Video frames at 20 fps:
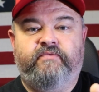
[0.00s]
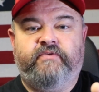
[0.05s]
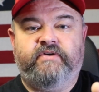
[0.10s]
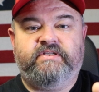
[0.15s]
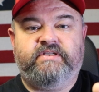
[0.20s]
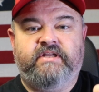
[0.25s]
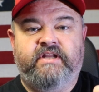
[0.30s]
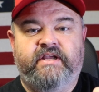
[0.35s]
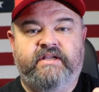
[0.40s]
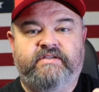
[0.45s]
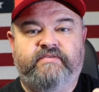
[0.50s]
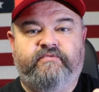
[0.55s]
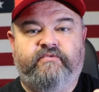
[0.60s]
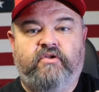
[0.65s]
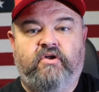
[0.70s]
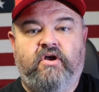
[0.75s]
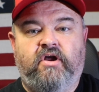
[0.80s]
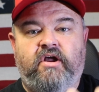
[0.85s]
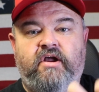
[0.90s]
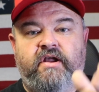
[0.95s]
it for today's
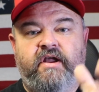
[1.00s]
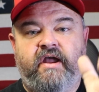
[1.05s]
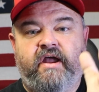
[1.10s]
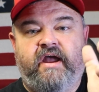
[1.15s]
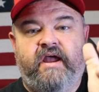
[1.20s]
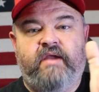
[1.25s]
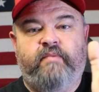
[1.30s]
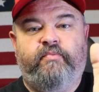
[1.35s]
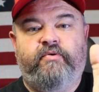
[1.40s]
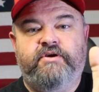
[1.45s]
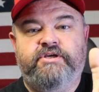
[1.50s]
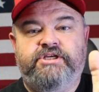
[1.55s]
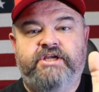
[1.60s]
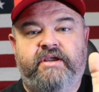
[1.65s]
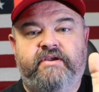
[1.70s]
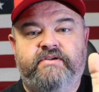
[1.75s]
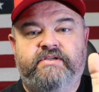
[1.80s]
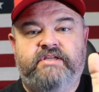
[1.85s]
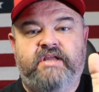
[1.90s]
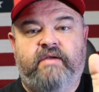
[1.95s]
vlog. I
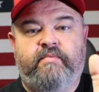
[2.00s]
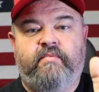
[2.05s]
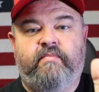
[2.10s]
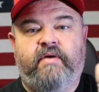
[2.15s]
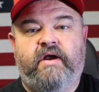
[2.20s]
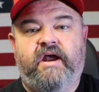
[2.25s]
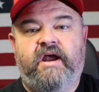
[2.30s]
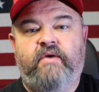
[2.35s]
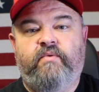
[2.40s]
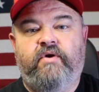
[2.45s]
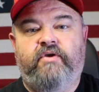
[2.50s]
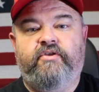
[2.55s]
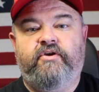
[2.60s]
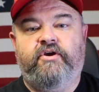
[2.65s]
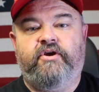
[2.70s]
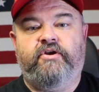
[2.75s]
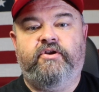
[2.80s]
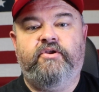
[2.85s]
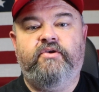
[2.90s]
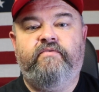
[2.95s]
appreciate you stopping by, whether
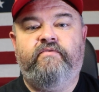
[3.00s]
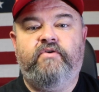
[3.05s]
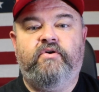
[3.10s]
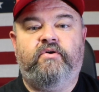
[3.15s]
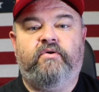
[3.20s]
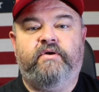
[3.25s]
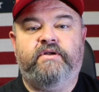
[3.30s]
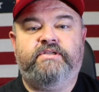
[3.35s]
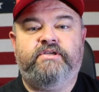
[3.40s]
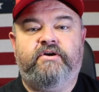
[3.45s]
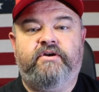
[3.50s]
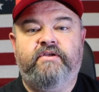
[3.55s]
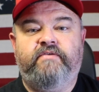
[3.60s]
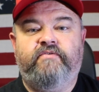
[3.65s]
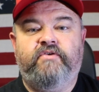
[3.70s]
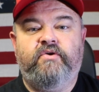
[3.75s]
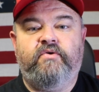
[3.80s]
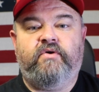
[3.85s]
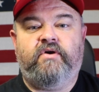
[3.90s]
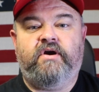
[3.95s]
you're a new viewer or returning
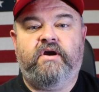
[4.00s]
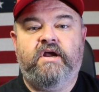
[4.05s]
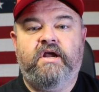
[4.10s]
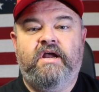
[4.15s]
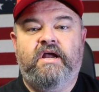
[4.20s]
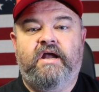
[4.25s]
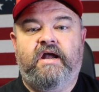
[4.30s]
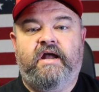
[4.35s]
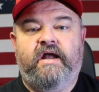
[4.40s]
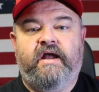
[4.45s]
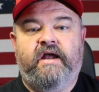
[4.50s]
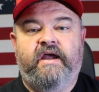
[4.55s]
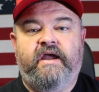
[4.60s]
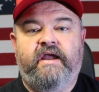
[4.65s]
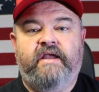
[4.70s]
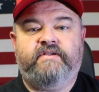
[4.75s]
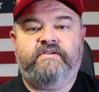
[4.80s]
viewer. I